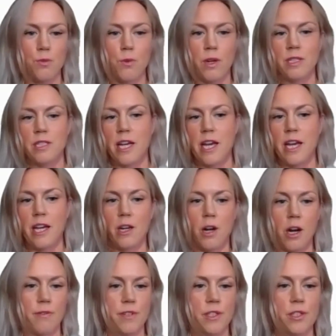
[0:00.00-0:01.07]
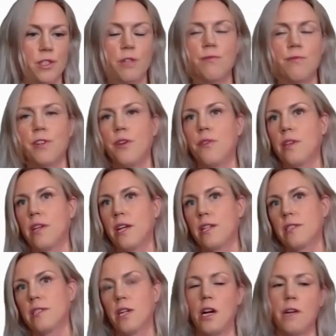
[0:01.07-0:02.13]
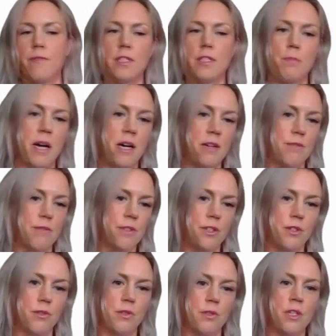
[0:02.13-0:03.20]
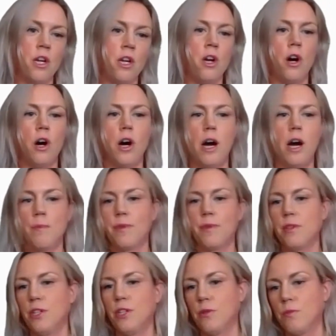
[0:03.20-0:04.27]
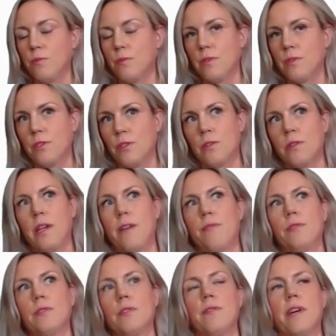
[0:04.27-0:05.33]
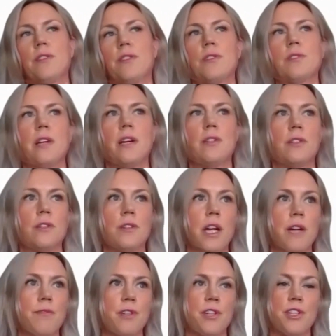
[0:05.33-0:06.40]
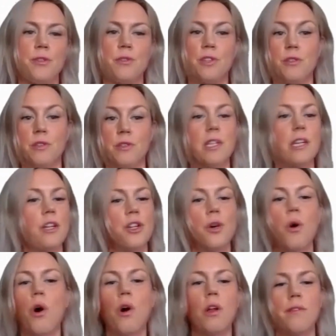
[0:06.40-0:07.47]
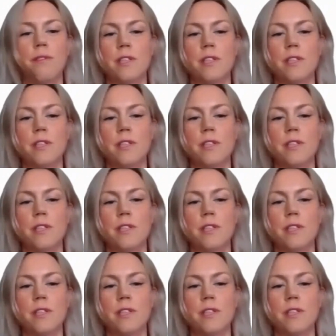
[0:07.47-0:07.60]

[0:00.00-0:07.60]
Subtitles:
one day coffee is good for you, the next day coffee is bad for you. And, certain levels of exercise are great for you. And, all of